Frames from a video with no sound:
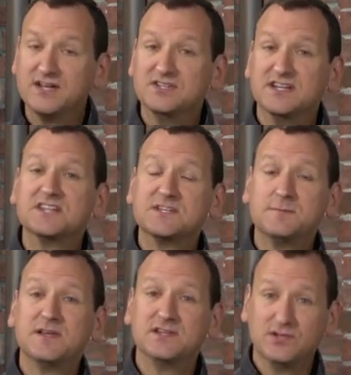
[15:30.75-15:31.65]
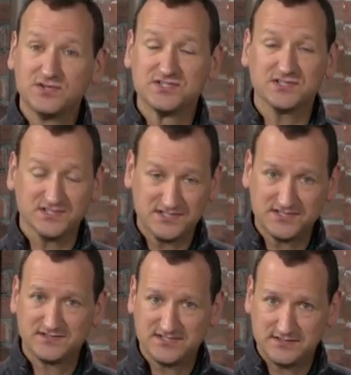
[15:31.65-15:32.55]
DHCP
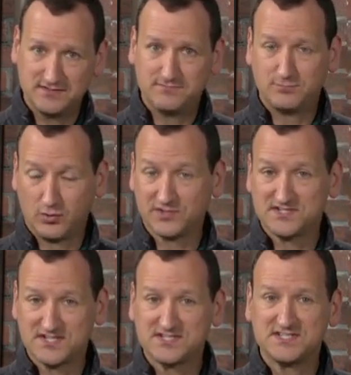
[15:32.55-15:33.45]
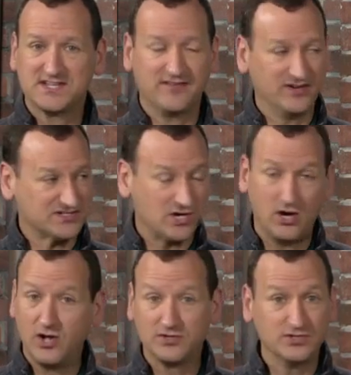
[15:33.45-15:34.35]
uses port 67. It's
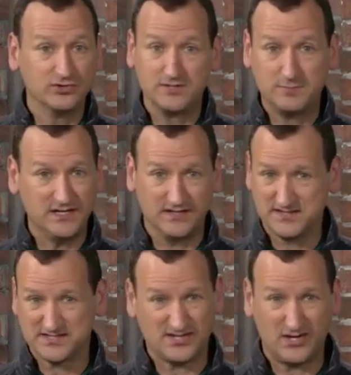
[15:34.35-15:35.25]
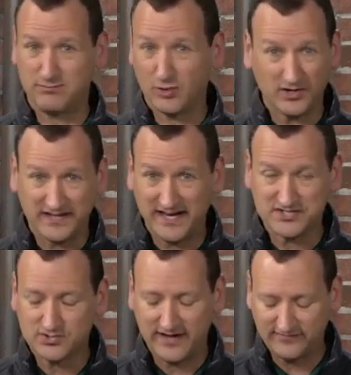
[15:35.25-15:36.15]
all UDP. This is all
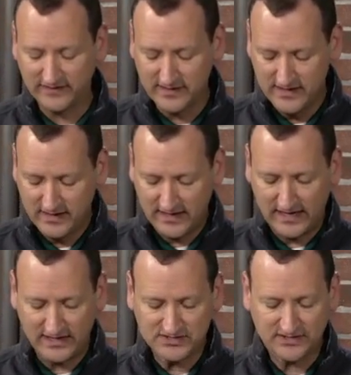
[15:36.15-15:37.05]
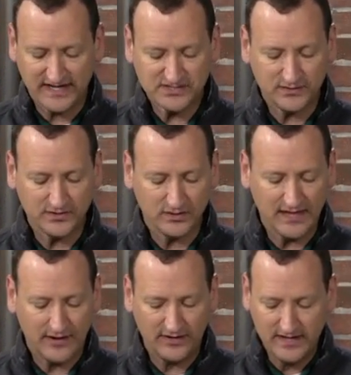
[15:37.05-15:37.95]
broadcast traffic. So that's going to
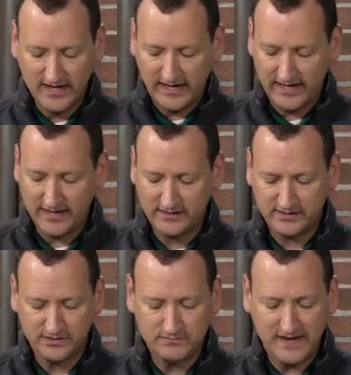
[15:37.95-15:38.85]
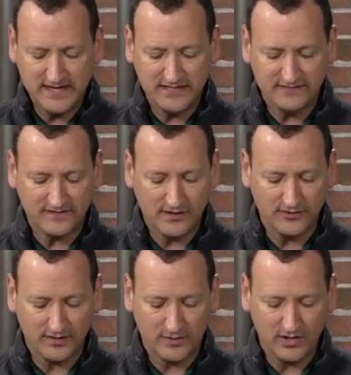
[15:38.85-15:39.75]
allow it. And you may need to follow
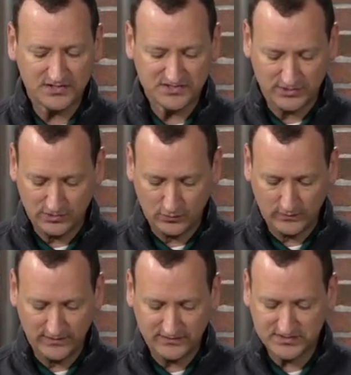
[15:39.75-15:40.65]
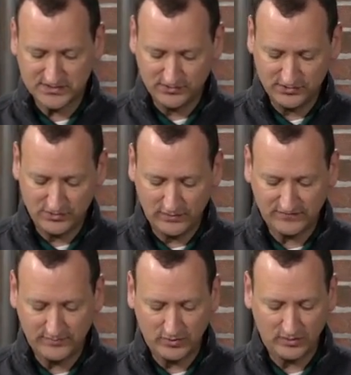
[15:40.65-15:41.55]
it up also with sudo
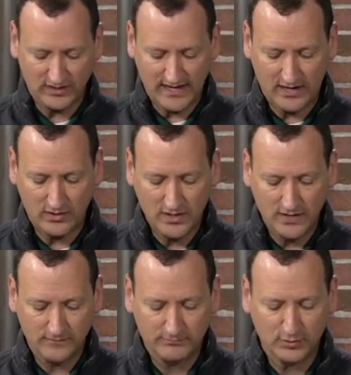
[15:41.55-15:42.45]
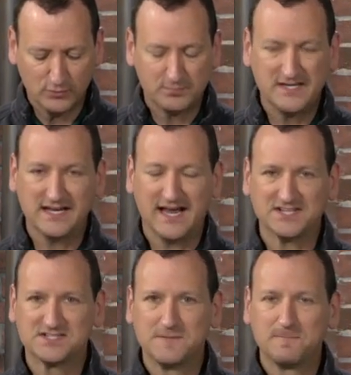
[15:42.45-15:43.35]
UFW allow boot
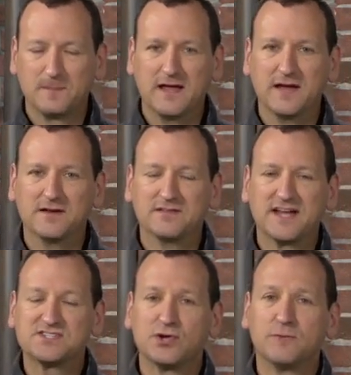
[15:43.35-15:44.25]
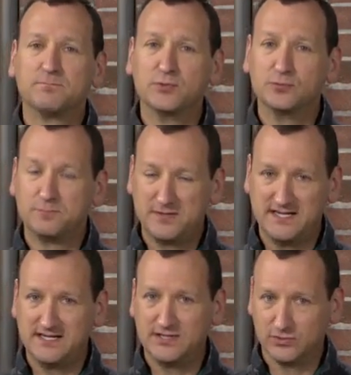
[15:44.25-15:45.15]
PS. And that's the old boot
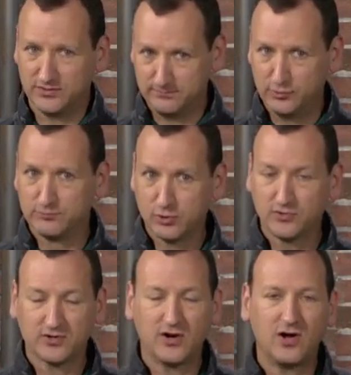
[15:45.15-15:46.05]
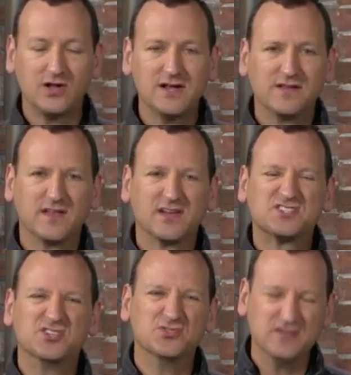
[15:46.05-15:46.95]
P or the boot protocol that
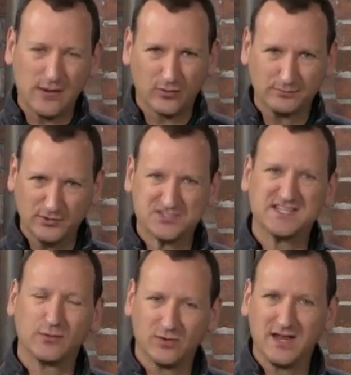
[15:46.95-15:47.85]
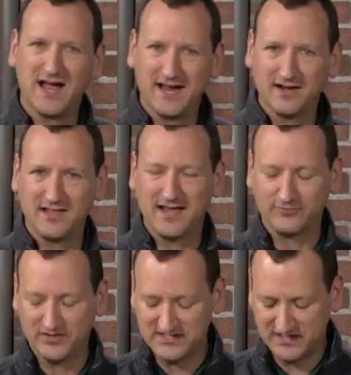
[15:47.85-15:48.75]
lets you do network boots. They rely on a lot of
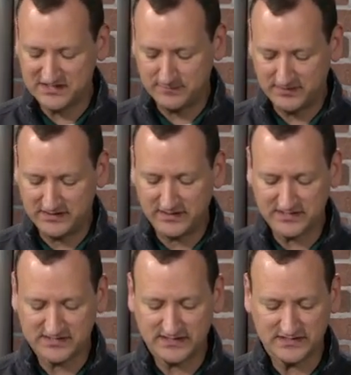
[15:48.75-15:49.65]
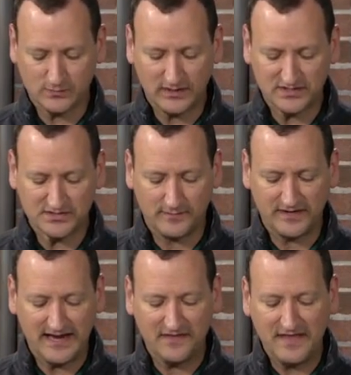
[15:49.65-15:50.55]
what DHCP does as well. So I'm
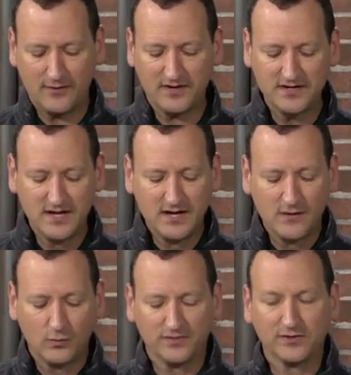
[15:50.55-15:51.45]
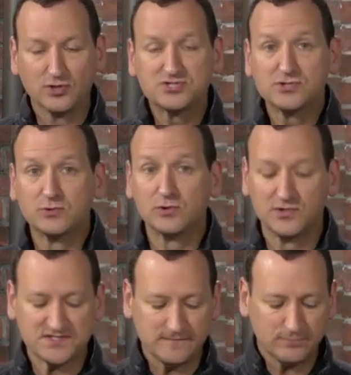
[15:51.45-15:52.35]
going to add that one. With those two
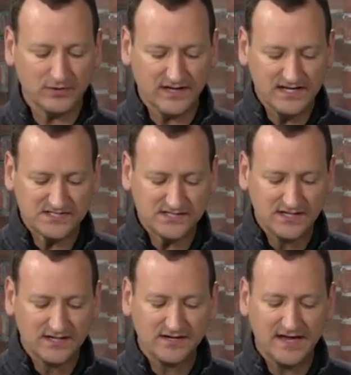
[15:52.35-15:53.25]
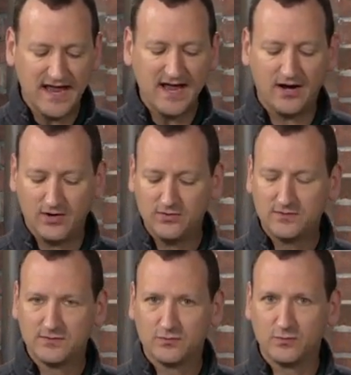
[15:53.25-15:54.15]
rules in place, now
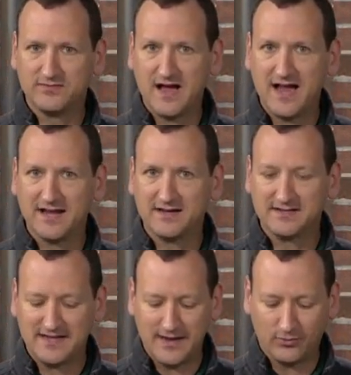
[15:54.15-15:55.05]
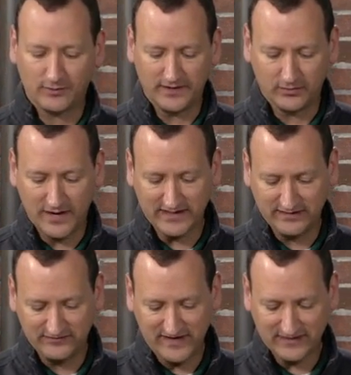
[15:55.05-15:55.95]
we've got it and we're ready to rock it.
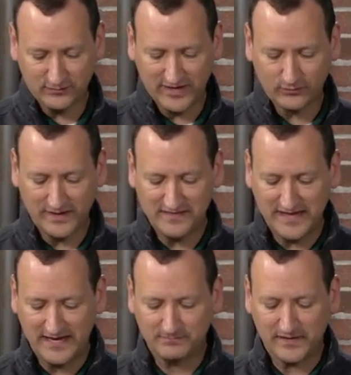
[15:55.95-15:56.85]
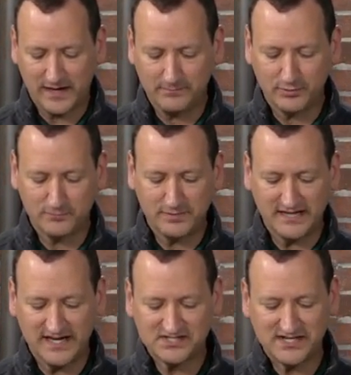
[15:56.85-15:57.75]
In fact, when I ran that boot
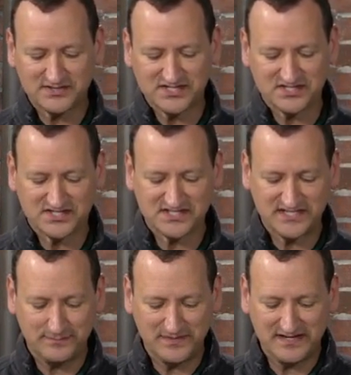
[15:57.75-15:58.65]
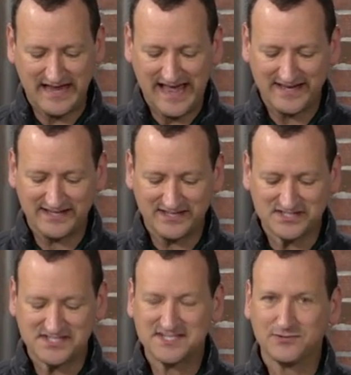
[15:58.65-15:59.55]
PS, see how it says skipping adding
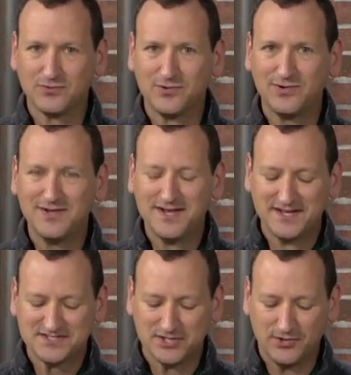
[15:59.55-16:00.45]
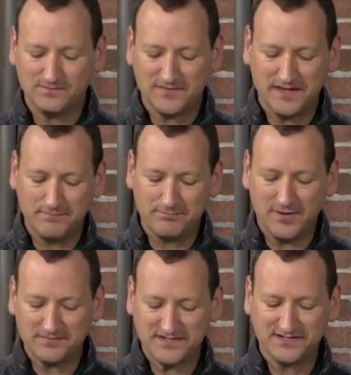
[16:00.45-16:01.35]
existing rule? So it
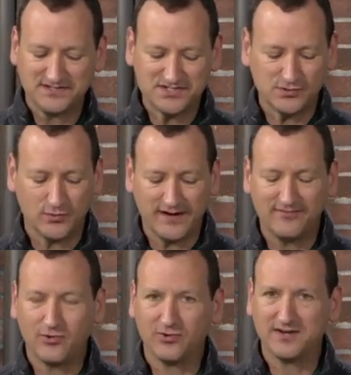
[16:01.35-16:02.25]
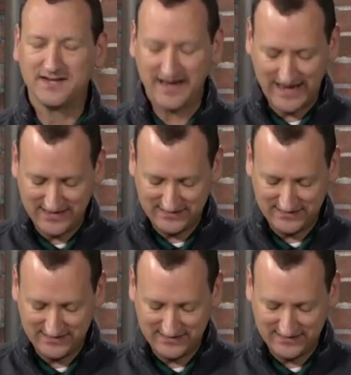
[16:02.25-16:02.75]
bumped into what I've already got.